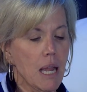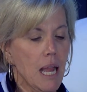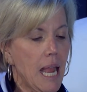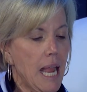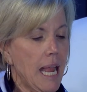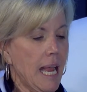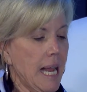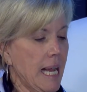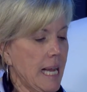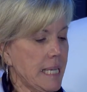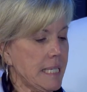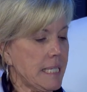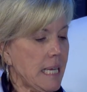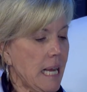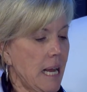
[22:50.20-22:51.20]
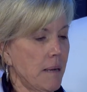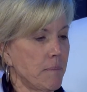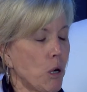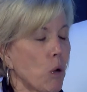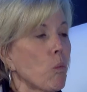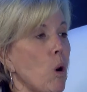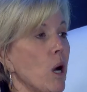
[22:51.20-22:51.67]
And
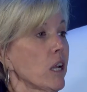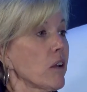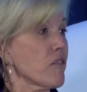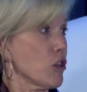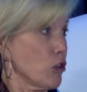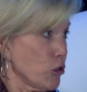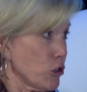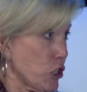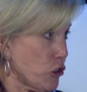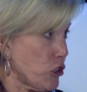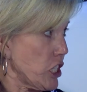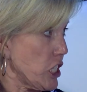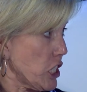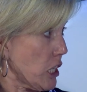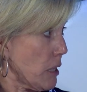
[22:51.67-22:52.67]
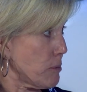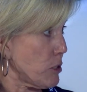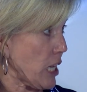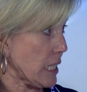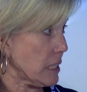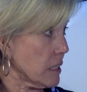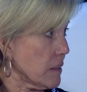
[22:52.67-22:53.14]
one of those strategic
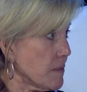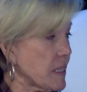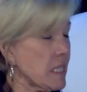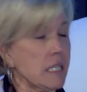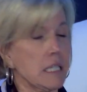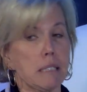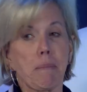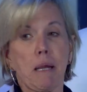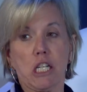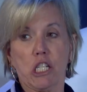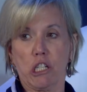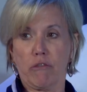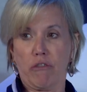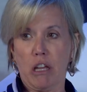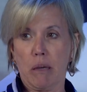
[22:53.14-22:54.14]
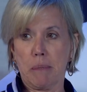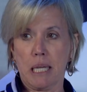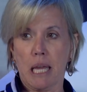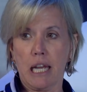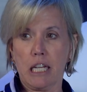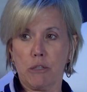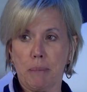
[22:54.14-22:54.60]
objectives is patient family
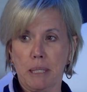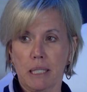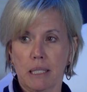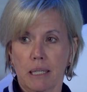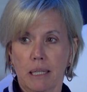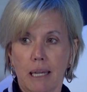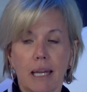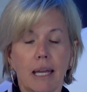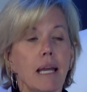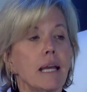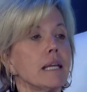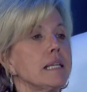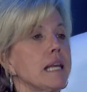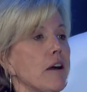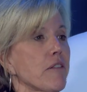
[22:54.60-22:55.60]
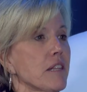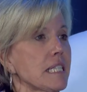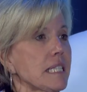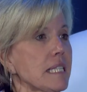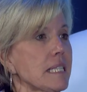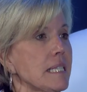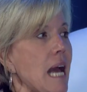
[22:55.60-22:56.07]
engagement. Now, this
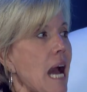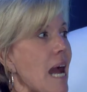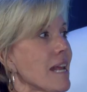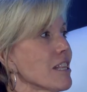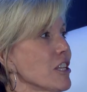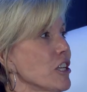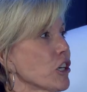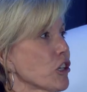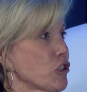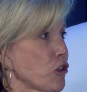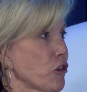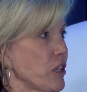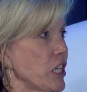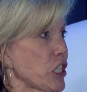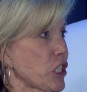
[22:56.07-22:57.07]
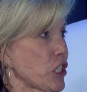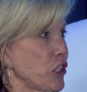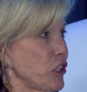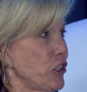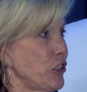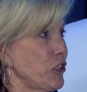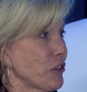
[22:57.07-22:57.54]
is not your
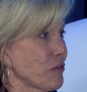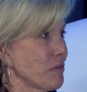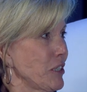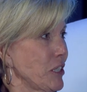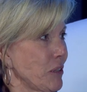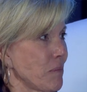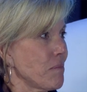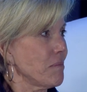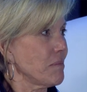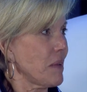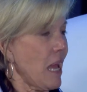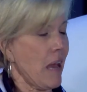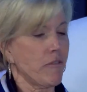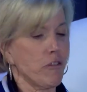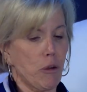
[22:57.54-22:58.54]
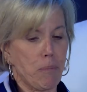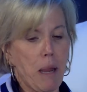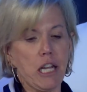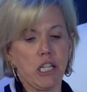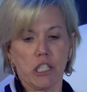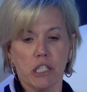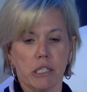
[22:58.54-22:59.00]
traditional, you know, have your
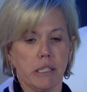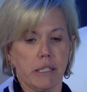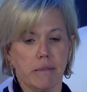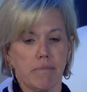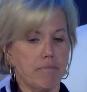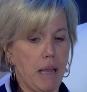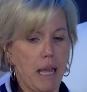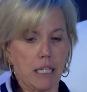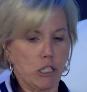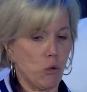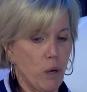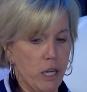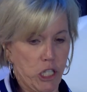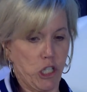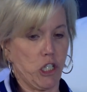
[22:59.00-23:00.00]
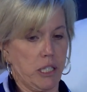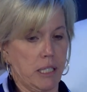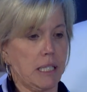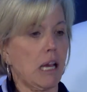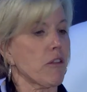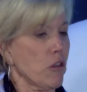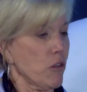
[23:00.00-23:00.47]
patients ask questions,
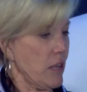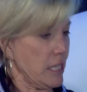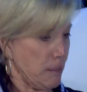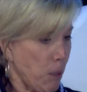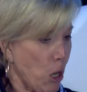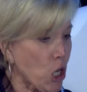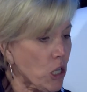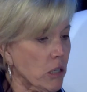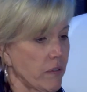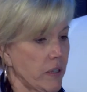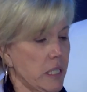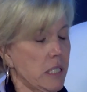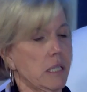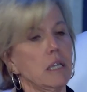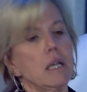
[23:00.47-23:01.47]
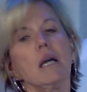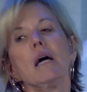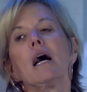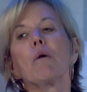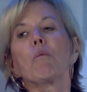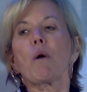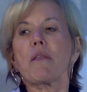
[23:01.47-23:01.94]
although that's part of it.
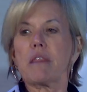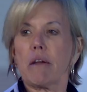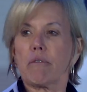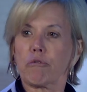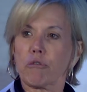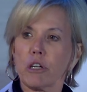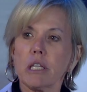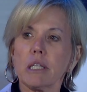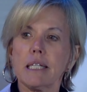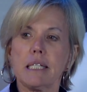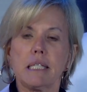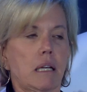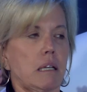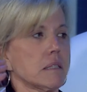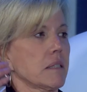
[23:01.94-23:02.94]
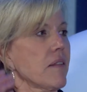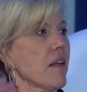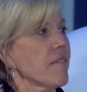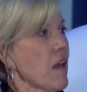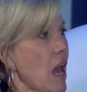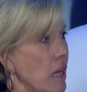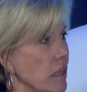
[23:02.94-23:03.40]
What they've really is
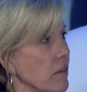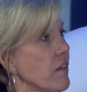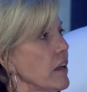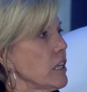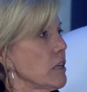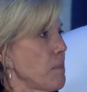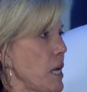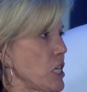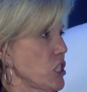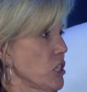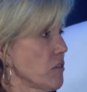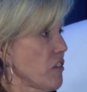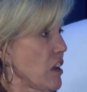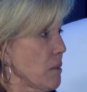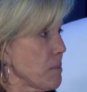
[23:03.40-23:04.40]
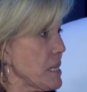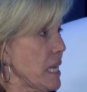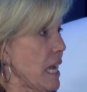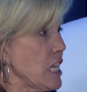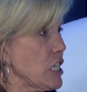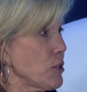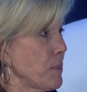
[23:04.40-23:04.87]
they've elevated patient family
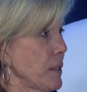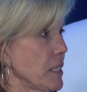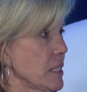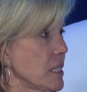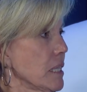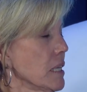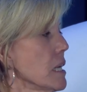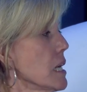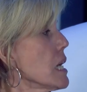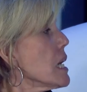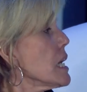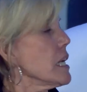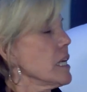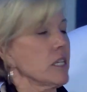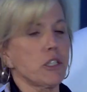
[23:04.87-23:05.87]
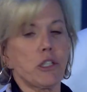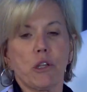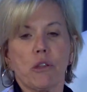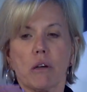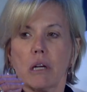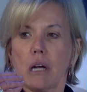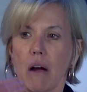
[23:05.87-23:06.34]
engagement into
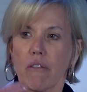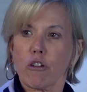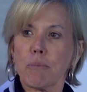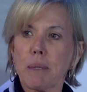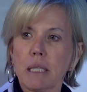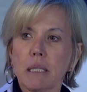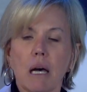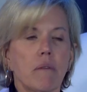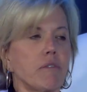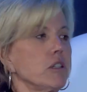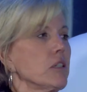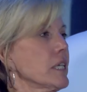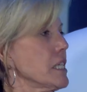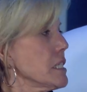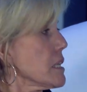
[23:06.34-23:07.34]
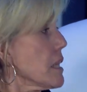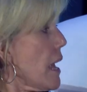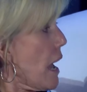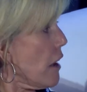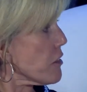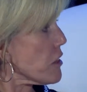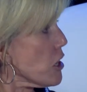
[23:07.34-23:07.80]
the government level, into the
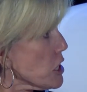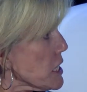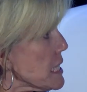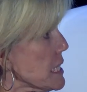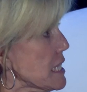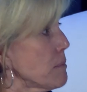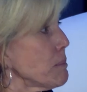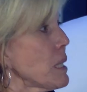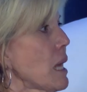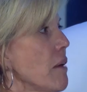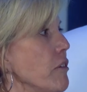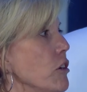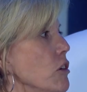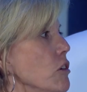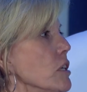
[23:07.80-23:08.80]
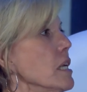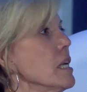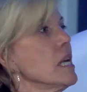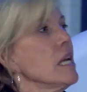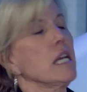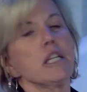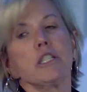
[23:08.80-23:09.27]
healthcare system level,
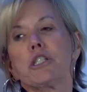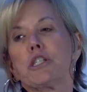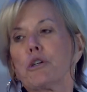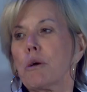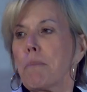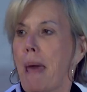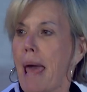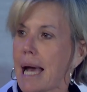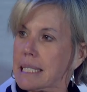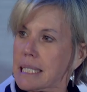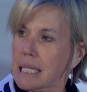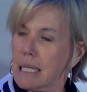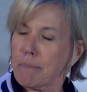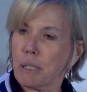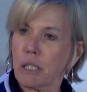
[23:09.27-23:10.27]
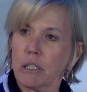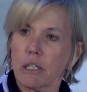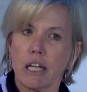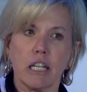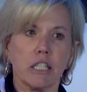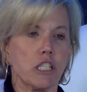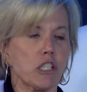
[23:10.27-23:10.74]
into capacity
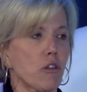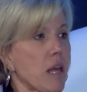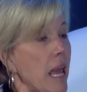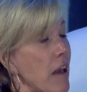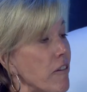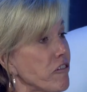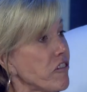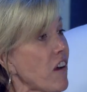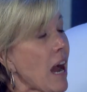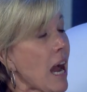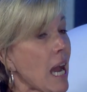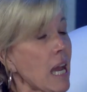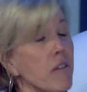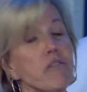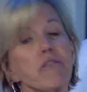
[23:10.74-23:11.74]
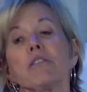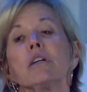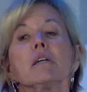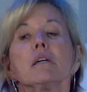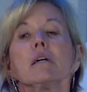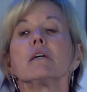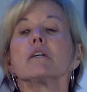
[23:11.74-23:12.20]
building. And so they have 5
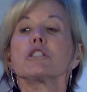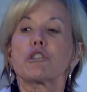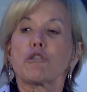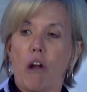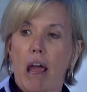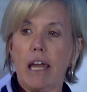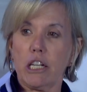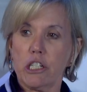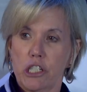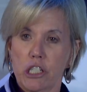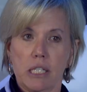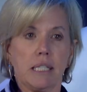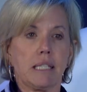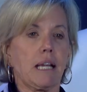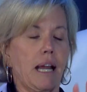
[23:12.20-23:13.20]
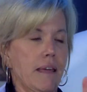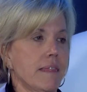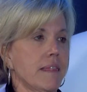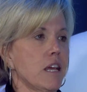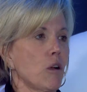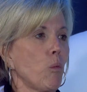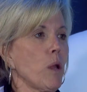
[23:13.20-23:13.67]
strategies that I
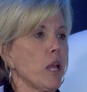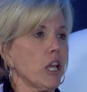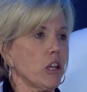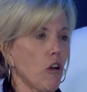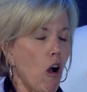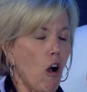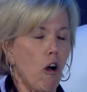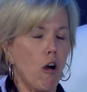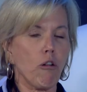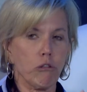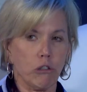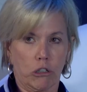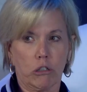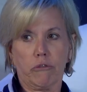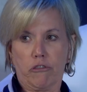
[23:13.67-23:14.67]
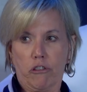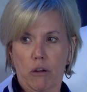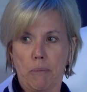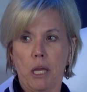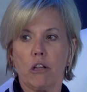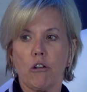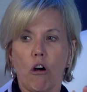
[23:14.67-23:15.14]
think we can all learn from
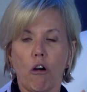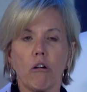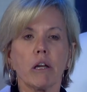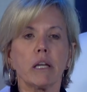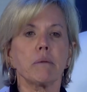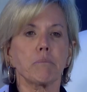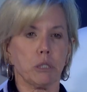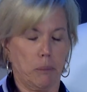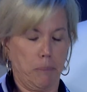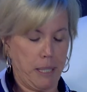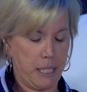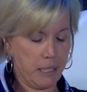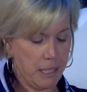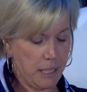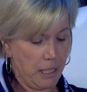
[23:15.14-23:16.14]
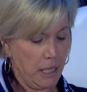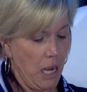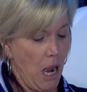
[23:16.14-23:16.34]
and all implement.